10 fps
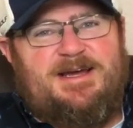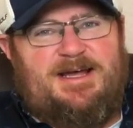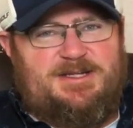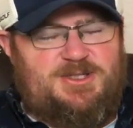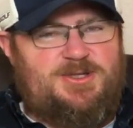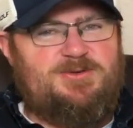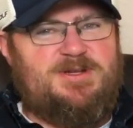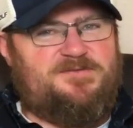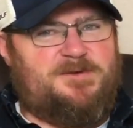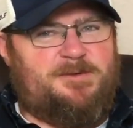had two
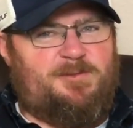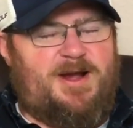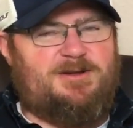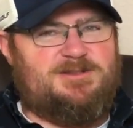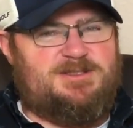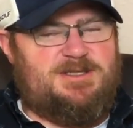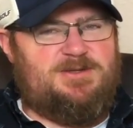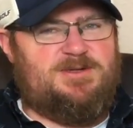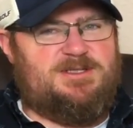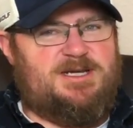different routes
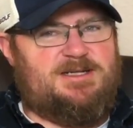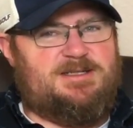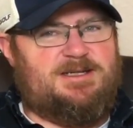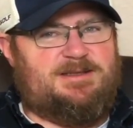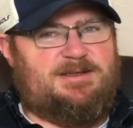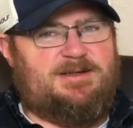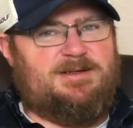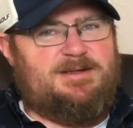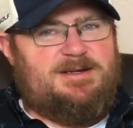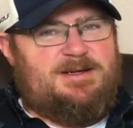that you could take to get
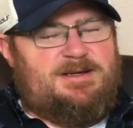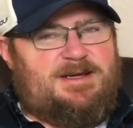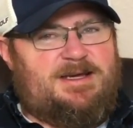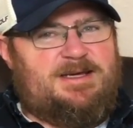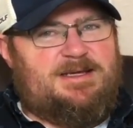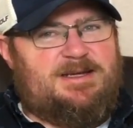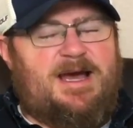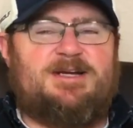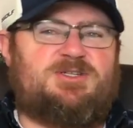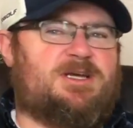there, and
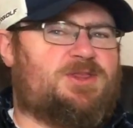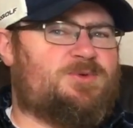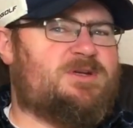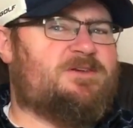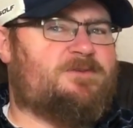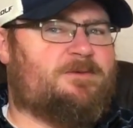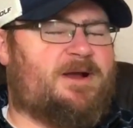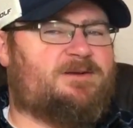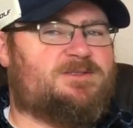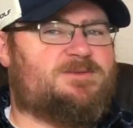actually had three different
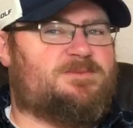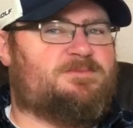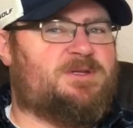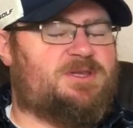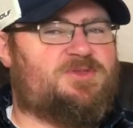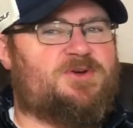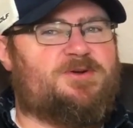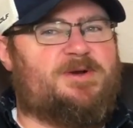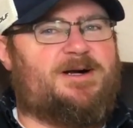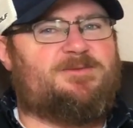routes. But the
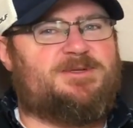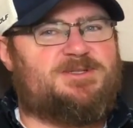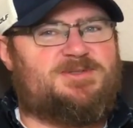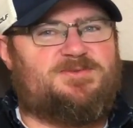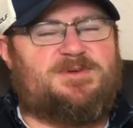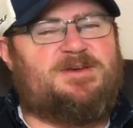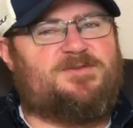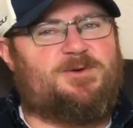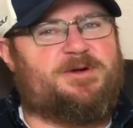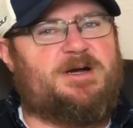third route was
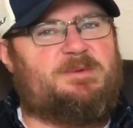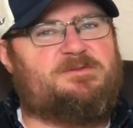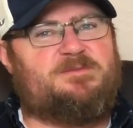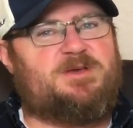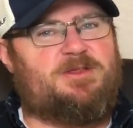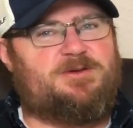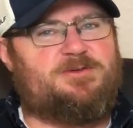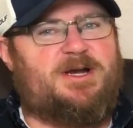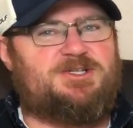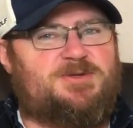if you were coming from the other
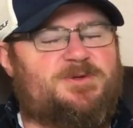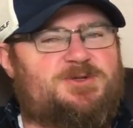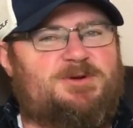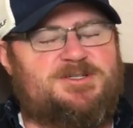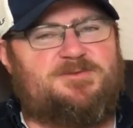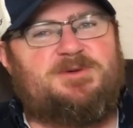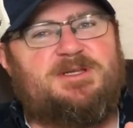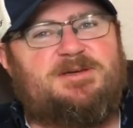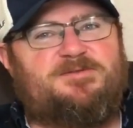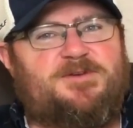direction, which wasn't
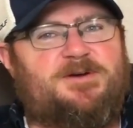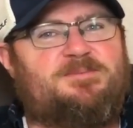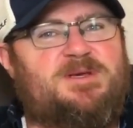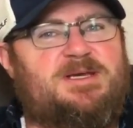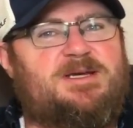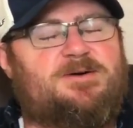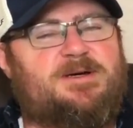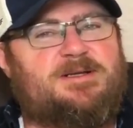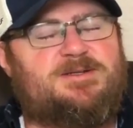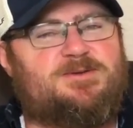really for me
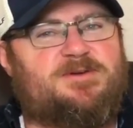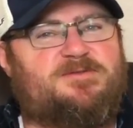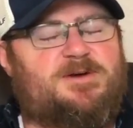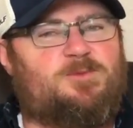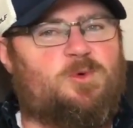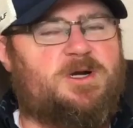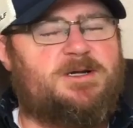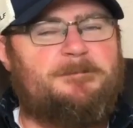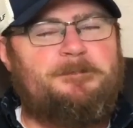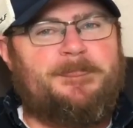going to or from work.